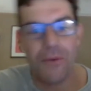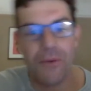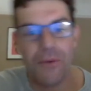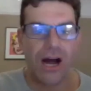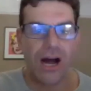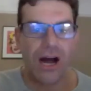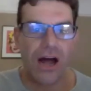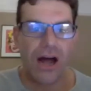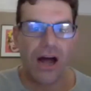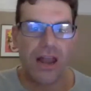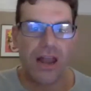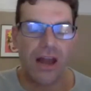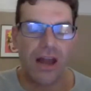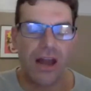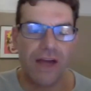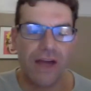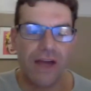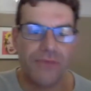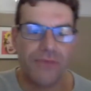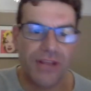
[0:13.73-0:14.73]
We are
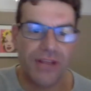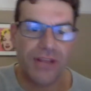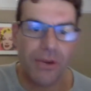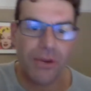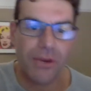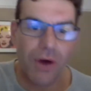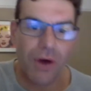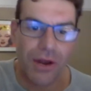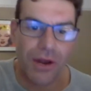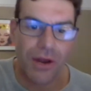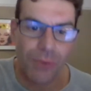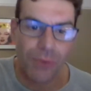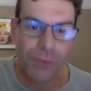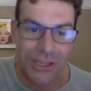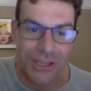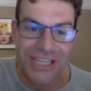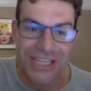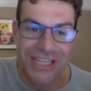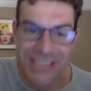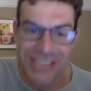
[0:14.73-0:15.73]
live with you on
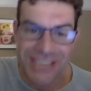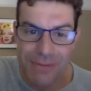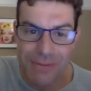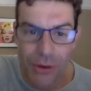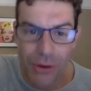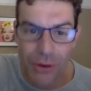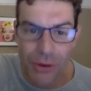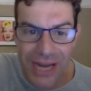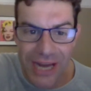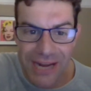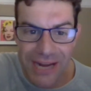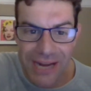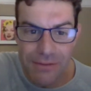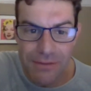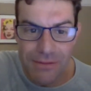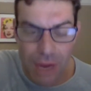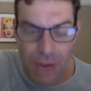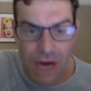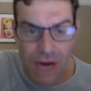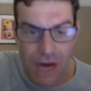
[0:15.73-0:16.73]
Saturday morning,
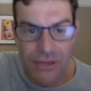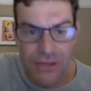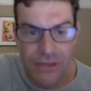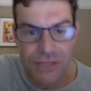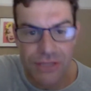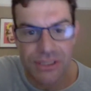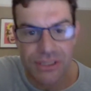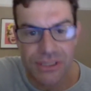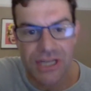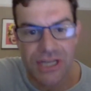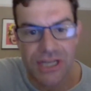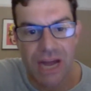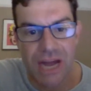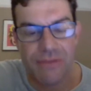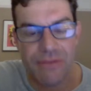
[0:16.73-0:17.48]
parkrun sort of time.